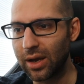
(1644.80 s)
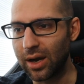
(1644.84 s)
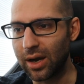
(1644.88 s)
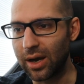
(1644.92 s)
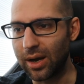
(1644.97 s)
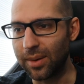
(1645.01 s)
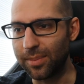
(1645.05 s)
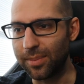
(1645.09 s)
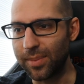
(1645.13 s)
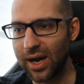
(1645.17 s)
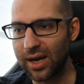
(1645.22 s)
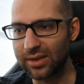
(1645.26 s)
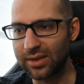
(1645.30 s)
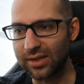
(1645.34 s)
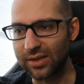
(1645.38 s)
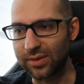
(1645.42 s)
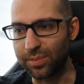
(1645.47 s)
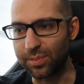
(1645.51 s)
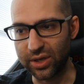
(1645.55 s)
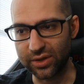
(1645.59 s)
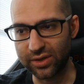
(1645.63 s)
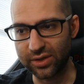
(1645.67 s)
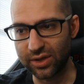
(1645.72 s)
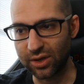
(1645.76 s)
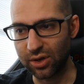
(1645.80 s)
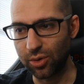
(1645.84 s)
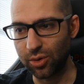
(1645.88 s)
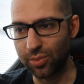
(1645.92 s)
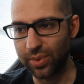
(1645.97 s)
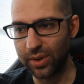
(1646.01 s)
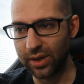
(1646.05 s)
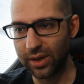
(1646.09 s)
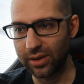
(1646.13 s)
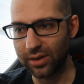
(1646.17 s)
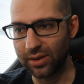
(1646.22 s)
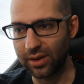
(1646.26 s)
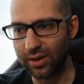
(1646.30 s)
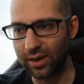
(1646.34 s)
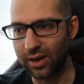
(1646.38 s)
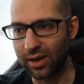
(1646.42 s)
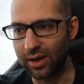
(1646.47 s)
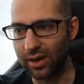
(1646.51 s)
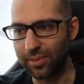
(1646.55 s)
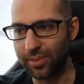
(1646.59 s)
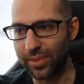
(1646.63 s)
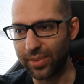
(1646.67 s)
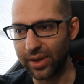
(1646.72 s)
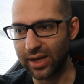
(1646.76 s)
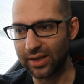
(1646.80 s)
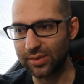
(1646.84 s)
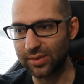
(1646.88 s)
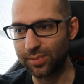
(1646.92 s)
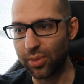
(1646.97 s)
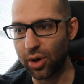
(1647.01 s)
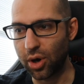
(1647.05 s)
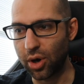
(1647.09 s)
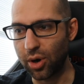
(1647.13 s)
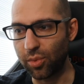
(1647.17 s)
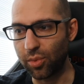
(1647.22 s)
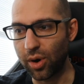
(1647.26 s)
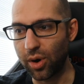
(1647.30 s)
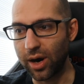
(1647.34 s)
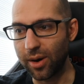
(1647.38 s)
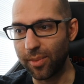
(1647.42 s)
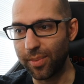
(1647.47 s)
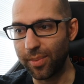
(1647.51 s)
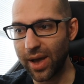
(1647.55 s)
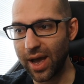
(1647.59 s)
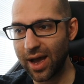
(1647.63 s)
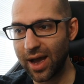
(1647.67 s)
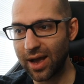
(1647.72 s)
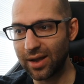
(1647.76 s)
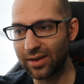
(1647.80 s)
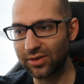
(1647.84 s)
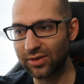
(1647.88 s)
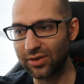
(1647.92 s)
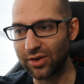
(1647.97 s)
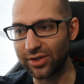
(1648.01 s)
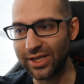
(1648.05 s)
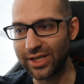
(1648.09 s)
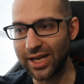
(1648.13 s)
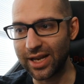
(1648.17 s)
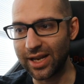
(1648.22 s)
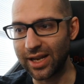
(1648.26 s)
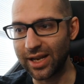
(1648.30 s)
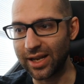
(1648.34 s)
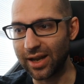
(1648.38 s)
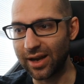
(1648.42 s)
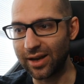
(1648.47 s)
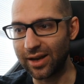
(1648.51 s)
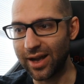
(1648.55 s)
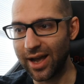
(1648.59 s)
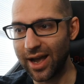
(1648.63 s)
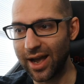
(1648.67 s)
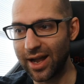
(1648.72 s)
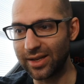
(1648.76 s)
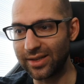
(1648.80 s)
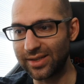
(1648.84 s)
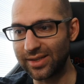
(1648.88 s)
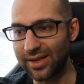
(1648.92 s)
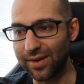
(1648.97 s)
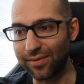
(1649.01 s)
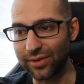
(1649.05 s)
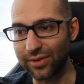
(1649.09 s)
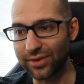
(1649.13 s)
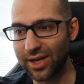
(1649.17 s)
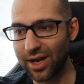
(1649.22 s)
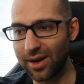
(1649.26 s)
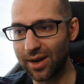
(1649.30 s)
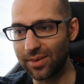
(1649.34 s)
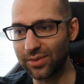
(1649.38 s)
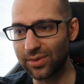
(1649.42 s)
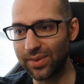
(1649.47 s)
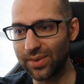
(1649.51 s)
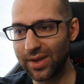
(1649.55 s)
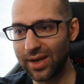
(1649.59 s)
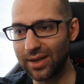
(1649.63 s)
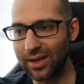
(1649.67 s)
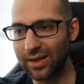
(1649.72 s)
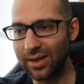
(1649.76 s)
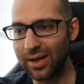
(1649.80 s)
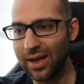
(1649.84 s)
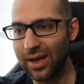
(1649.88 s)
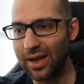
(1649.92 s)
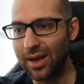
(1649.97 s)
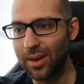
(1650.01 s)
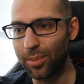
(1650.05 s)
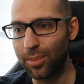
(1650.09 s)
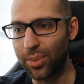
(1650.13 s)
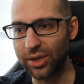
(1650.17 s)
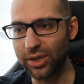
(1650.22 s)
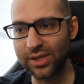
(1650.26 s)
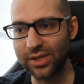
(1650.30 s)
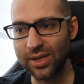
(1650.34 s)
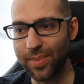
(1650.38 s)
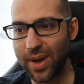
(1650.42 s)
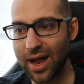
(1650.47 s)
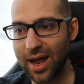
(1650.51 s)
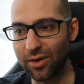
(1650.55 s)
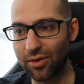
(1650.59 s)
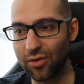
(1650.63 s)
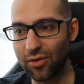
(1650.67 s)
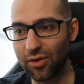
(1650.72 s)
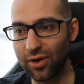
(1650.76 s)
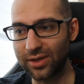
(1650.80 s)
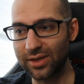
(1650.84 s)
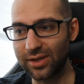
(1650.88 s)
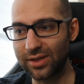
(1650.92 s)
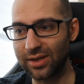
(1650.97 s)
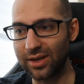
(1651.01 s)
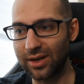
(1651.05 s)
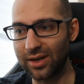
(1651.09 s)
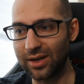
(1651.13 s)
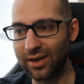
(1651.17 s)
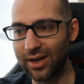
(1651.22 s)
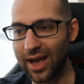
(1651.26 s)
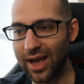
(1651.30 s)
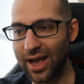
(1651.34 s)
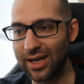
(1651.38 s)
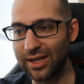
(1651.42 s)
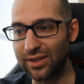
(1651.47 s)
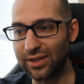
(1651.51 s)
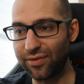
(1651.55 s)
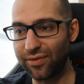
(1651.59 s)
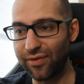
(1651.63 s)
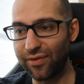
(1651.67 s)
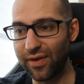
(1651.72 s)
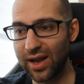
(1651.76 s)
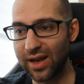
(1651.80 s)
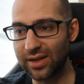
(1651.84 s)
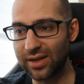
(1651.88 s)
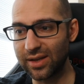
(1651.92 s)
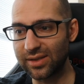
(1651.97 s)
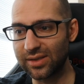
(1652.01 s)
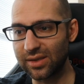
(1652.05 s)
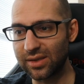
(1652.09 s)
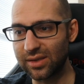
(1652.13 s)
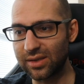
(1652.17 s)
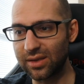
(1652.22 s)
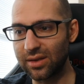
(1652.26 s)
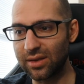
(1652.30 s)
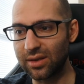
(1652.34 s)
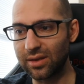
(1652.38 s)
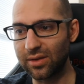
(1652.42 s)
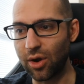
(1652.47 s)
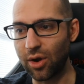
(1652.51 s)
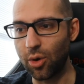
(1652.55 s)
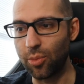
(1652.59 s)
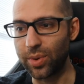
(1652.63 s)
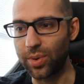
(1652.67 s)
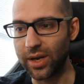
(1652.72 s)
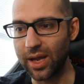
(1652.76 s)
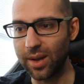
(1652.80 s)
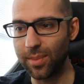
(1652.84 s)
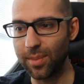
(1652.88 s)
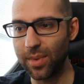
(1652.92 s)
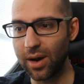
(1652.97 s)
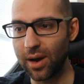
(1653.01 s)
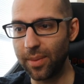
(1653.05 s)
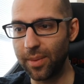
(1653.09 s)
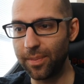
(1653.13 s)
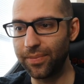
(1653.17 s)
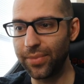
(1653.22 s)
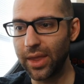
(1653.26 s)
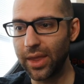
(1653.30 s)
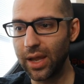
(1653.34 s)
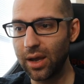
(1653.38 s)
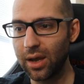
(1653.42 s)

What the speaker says: Mox is busted open, but gets barbed wire bat, starts hitting Eddie several times with it, puts the bat across Eddie's face to open him up.